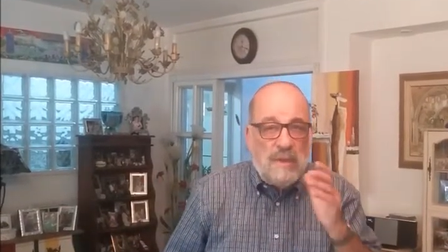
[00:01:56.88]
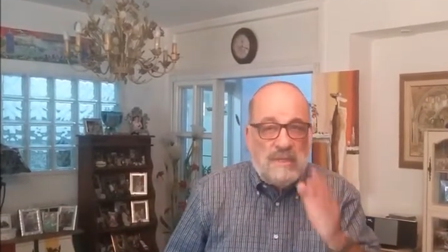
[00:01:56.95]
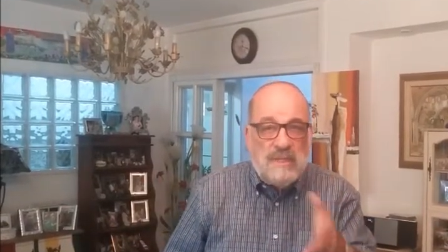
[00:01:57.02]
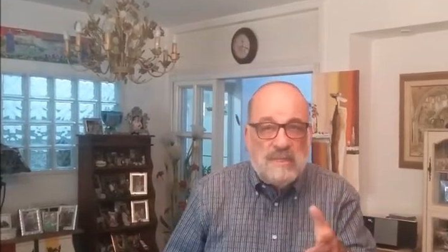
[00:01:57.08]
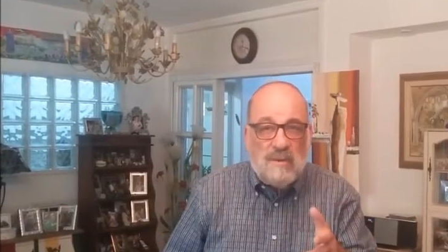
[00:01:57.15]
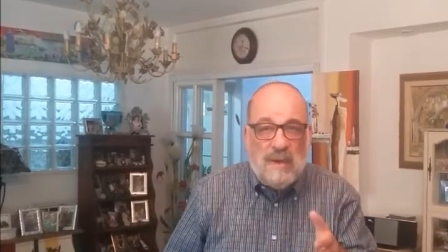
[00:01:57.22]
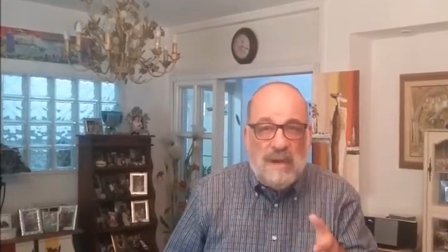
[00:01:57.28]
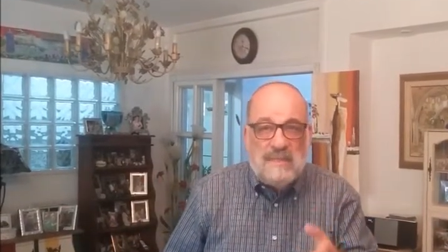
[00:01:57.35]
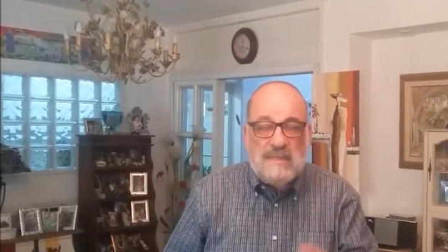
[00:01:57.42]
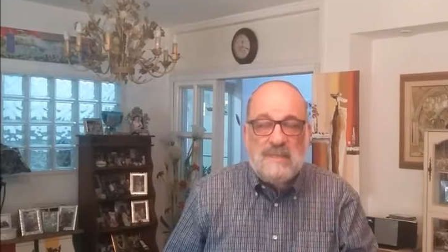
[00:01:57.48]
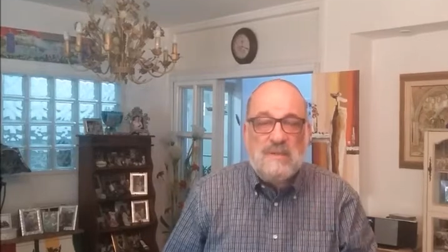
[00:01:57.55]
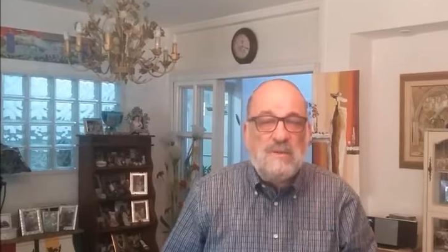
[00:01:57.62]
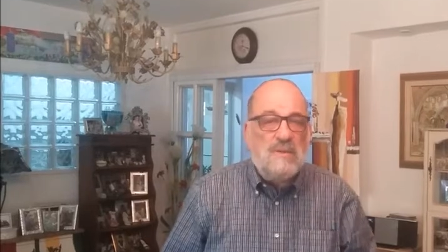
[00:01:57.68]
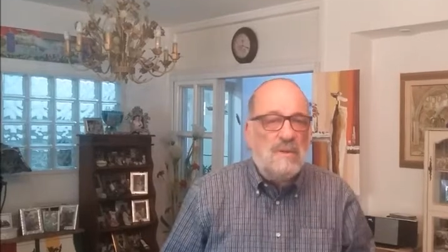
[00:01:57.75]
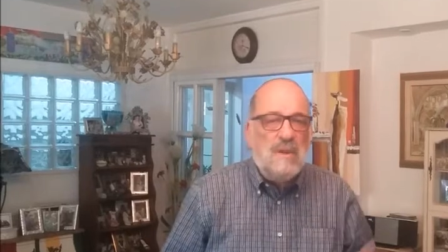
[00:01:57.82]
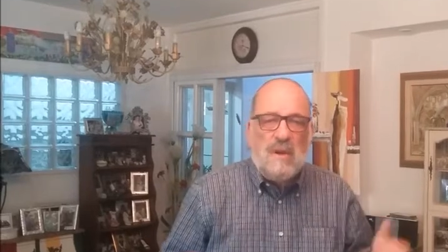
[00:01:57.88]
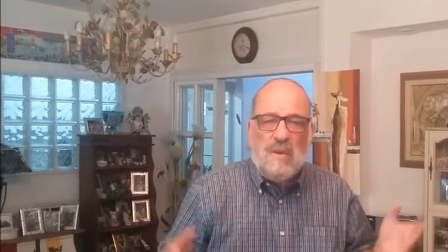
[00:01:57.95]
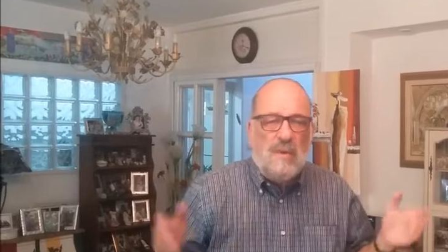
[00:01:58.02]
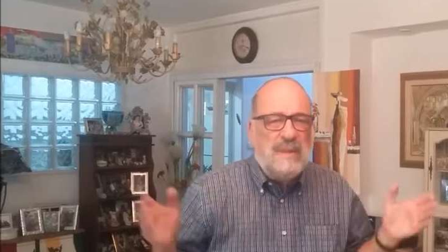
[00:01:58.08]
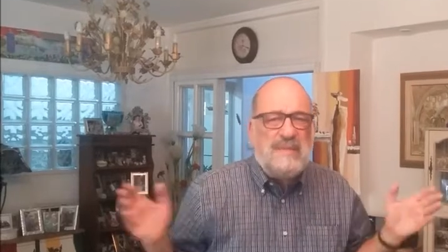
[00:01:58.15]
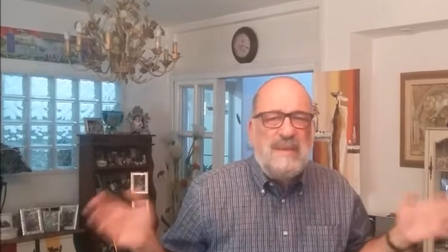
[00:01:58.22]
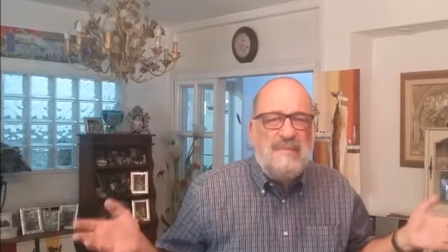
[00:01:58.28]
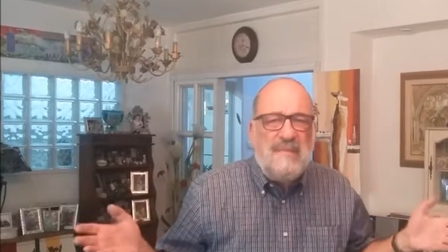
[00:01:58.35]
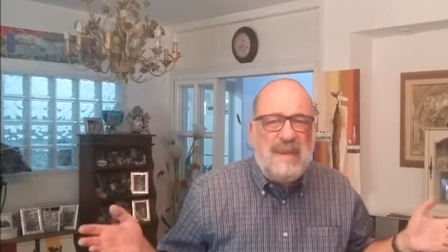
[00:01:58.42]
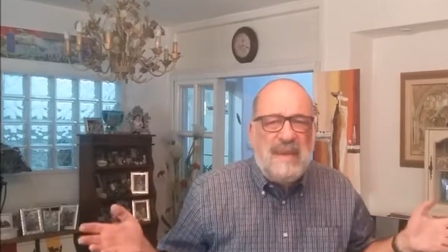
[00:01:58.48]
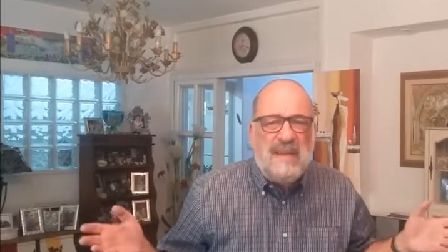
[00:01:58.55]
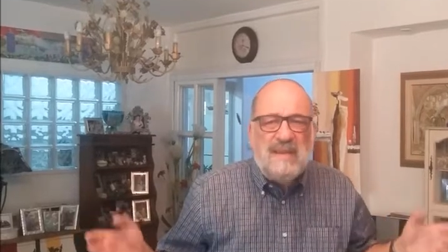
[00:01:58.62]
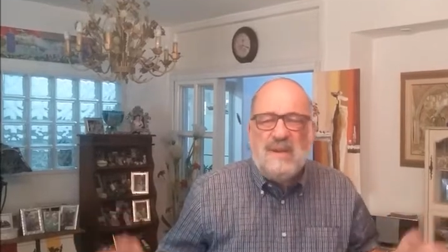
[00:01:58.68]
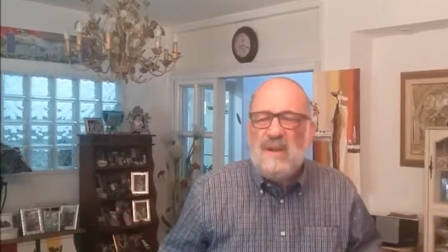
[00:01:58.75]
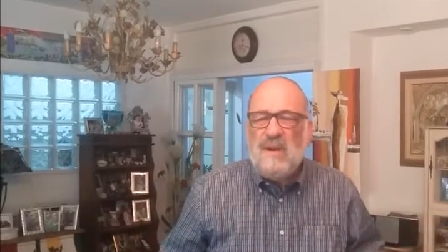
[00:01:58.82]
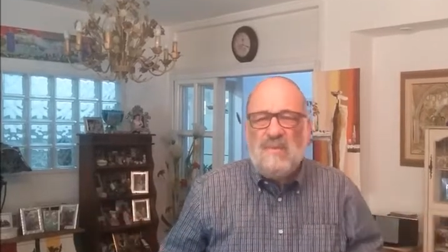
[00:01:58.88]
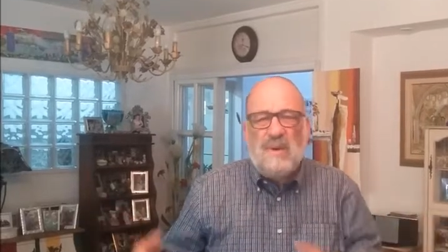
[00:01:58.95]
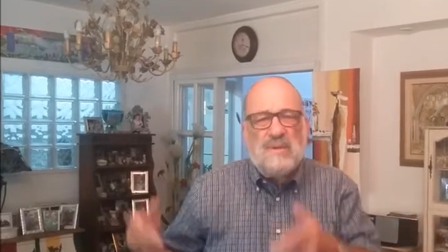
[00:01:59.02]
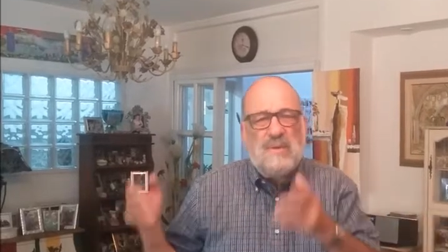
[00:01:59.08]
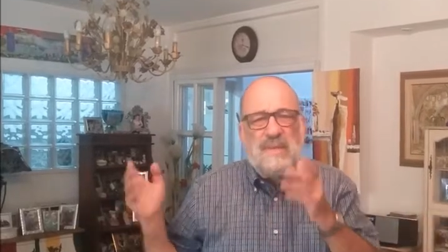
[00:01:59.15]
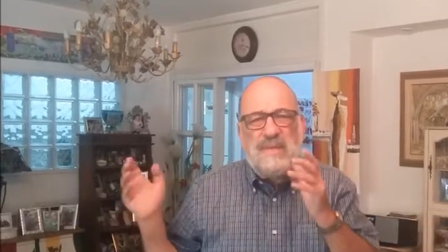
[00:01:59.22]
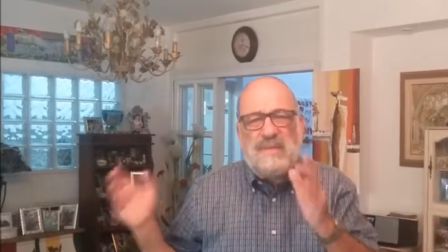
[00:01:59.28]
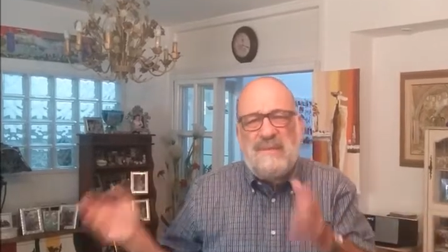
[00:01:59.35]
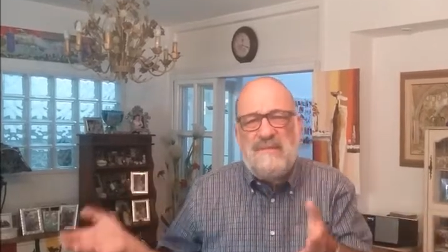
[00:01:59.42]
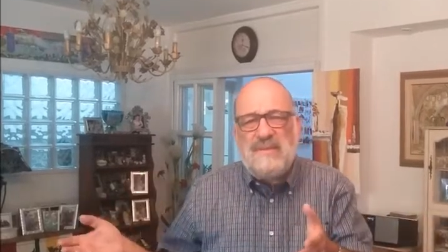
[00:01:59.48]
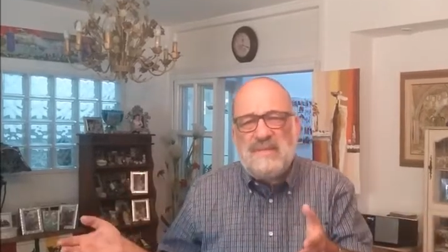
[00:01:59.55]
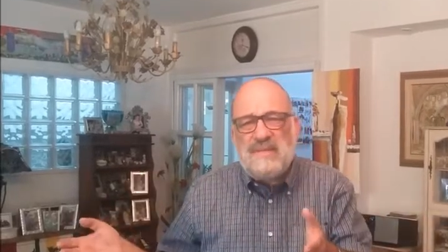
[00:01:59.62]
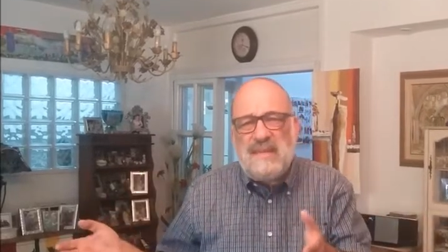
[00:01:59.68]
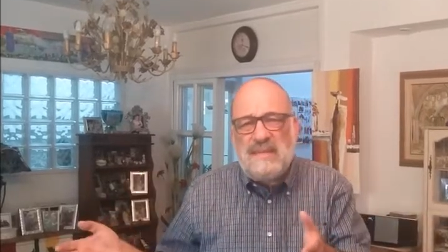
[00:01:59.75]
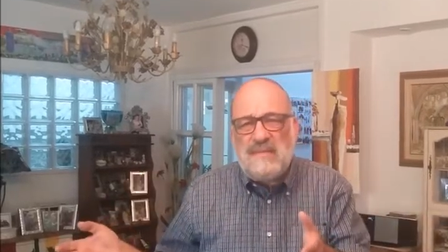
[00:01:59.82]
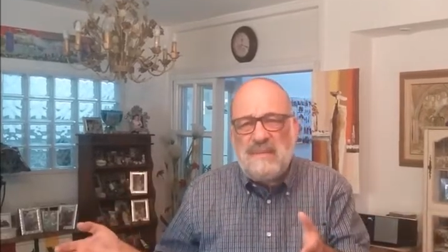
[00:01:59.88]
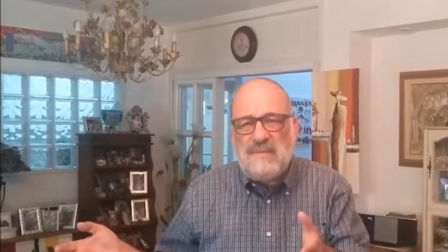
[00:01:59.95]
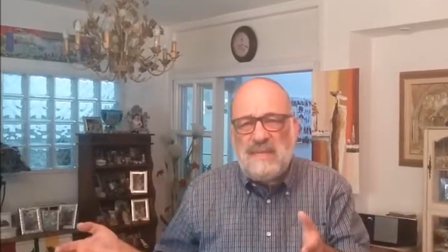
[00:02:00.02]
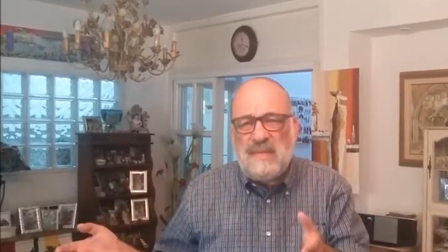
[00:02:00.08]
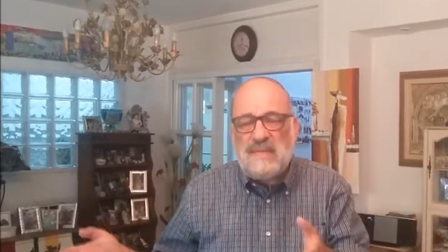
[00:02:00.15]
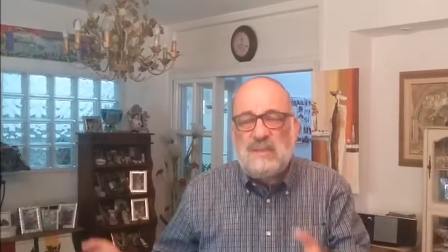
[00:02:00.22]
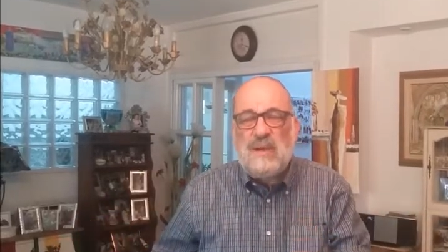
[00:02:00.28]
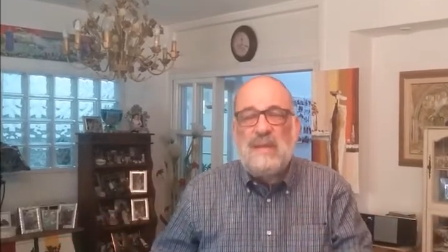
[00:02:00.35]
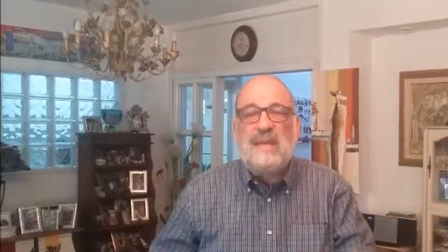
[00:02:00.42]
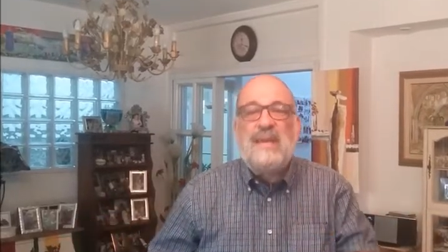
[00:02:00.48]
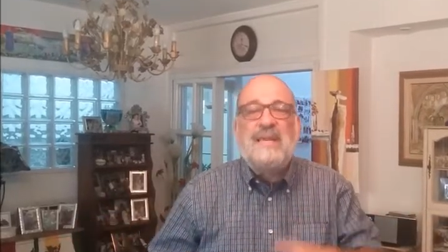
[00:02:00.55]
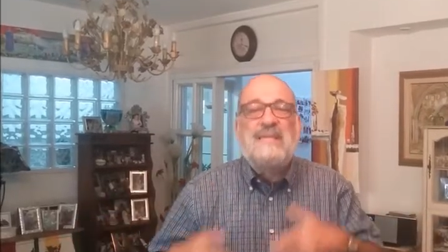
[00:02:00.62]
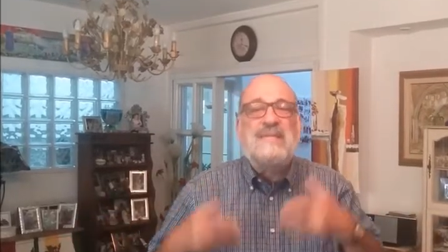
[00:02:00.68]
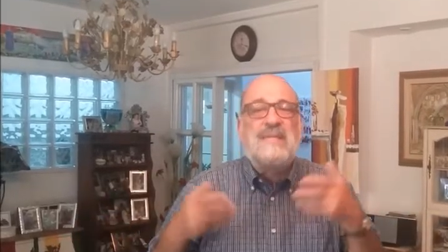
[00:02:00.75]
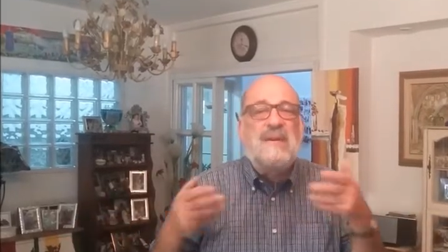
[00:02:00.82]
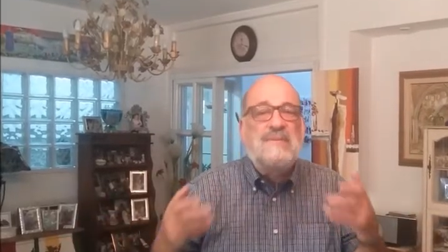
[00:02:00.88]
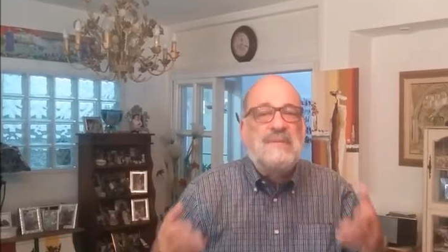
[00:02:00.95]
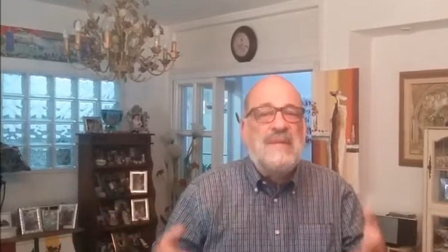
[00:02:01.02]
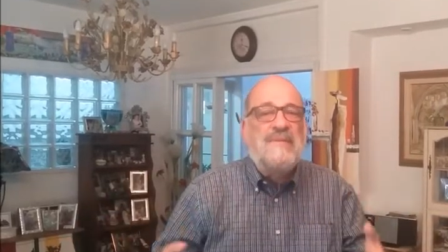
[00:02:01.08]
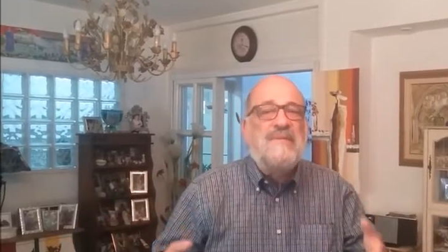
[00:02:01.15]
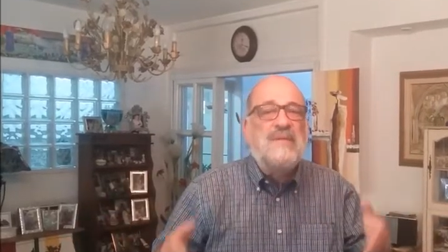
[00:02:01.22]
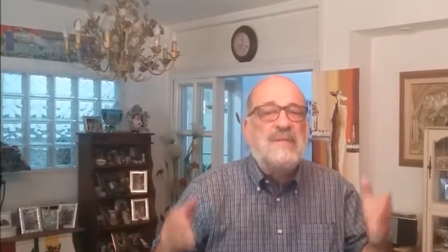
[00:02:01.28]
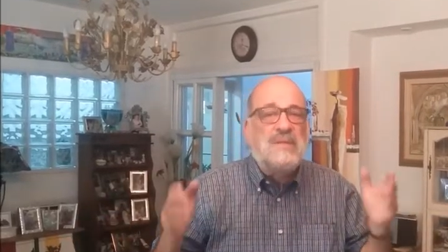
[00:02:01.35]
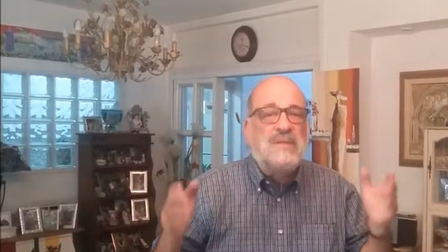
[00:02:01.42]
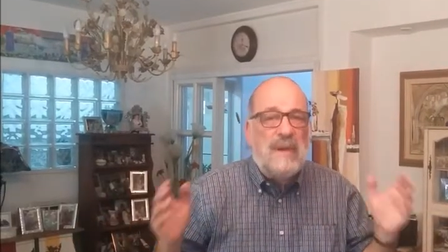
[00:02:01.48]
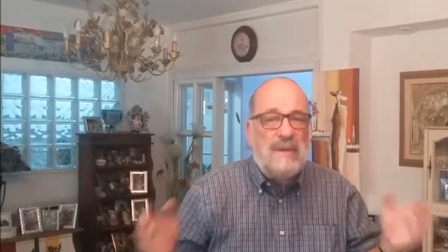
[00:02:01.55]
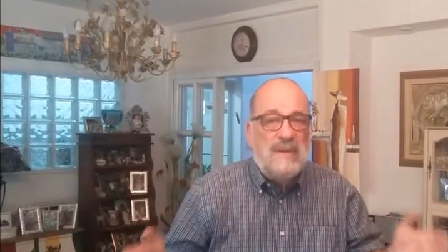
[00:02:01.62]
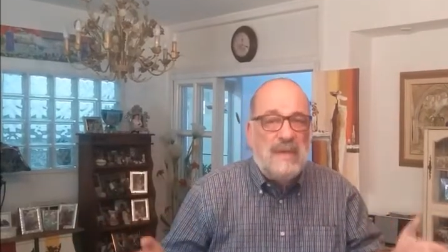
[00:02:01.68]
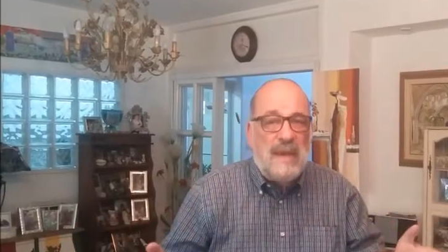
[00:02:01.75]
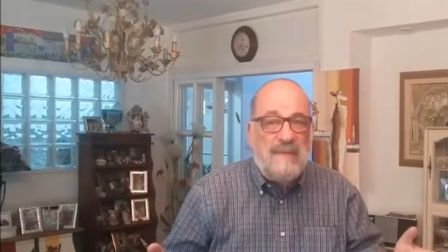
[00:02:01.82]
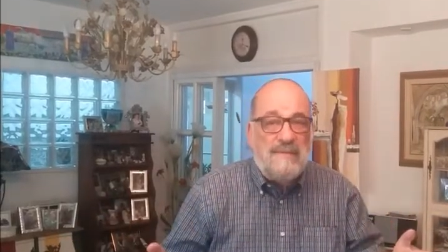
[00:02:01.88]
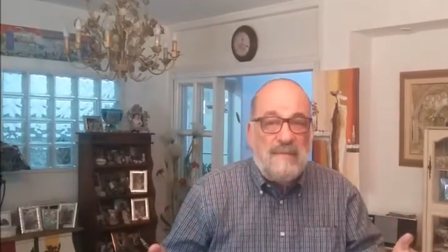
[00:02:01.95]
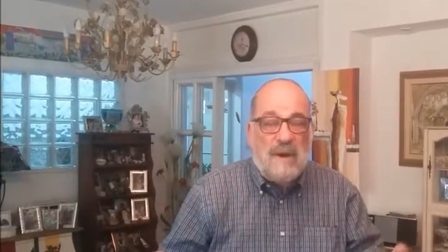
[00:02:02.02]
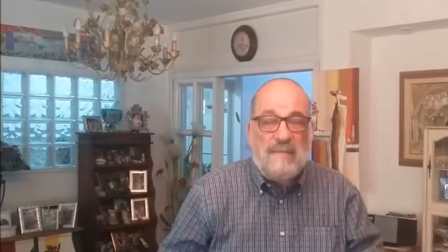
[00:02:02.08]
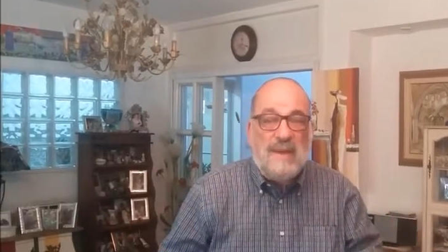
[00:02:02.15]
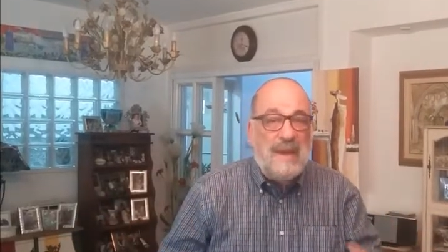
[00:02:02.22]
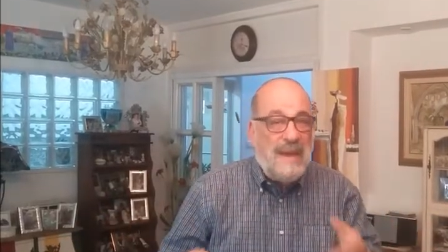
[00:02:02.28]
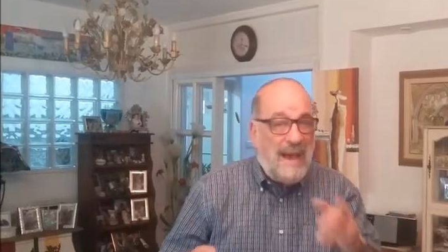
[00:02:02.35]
Which is the right school? What does it mean? What are all the different systems in Israel? It's so different to where you came from.